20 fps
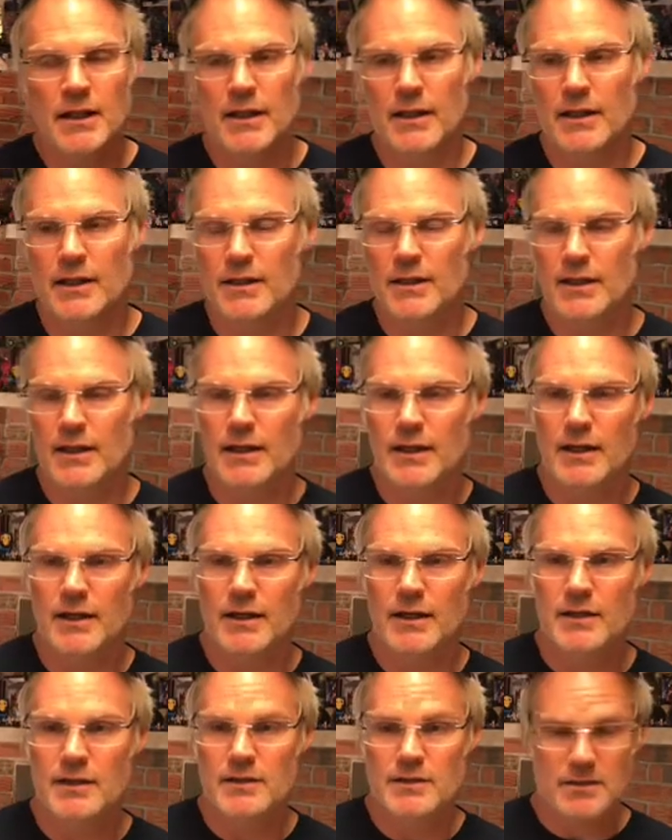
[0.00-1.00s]
And uh,
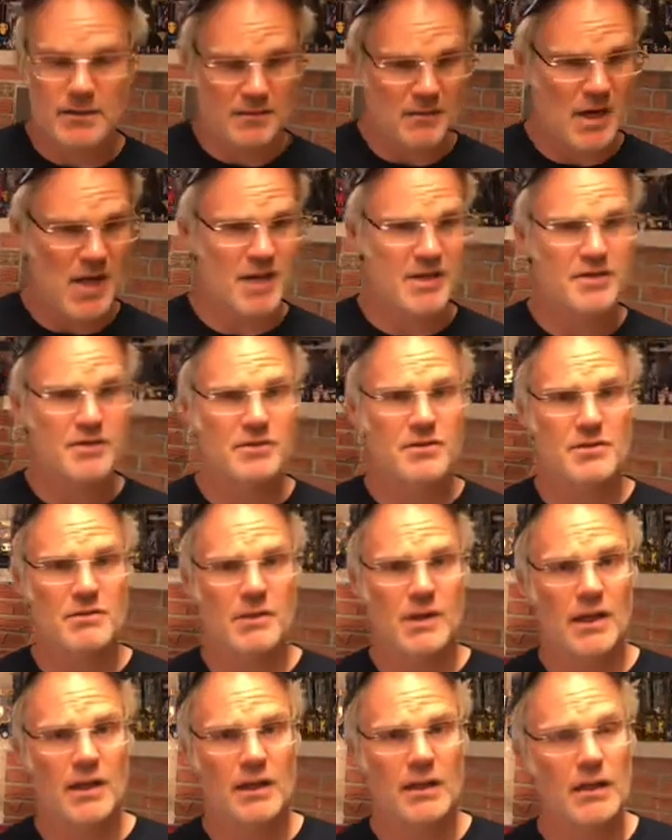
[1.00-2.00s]
he said, Masters of
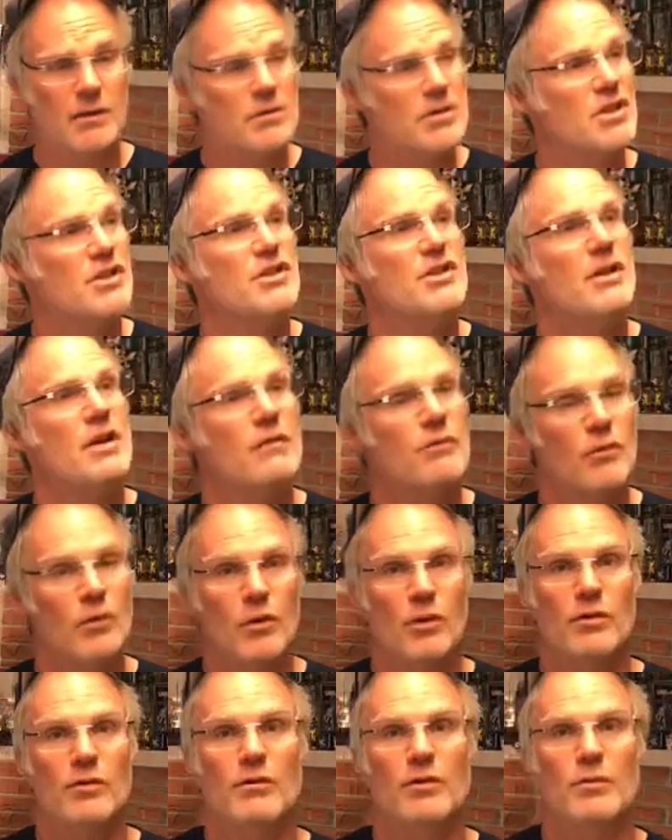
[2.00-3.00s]
Reality. I was like, never
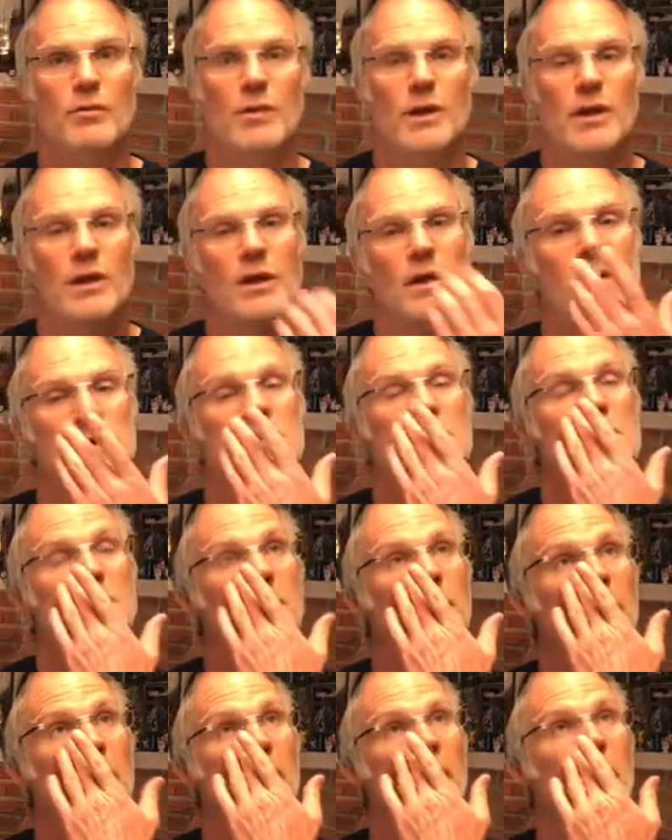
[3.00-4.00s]
heard of them. So
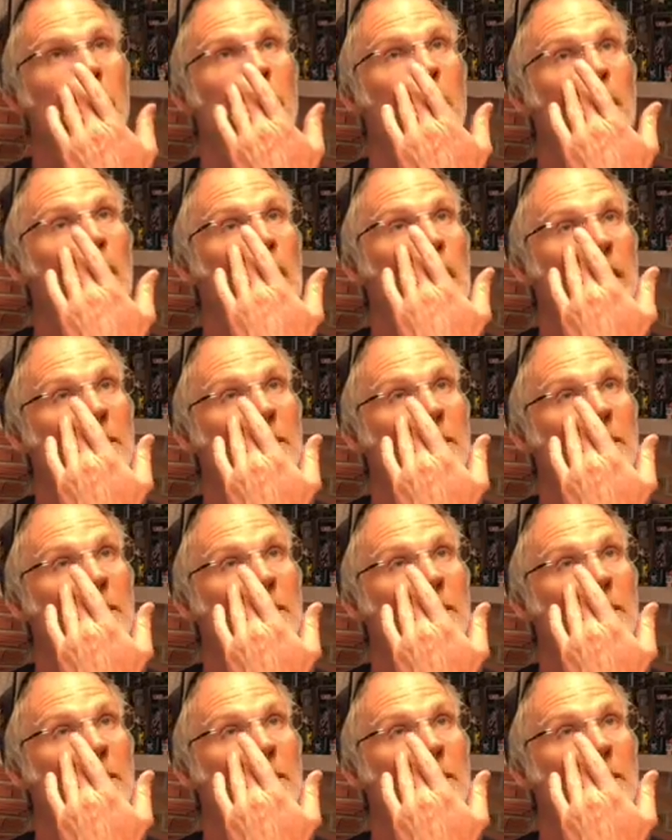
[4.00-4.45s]
they are a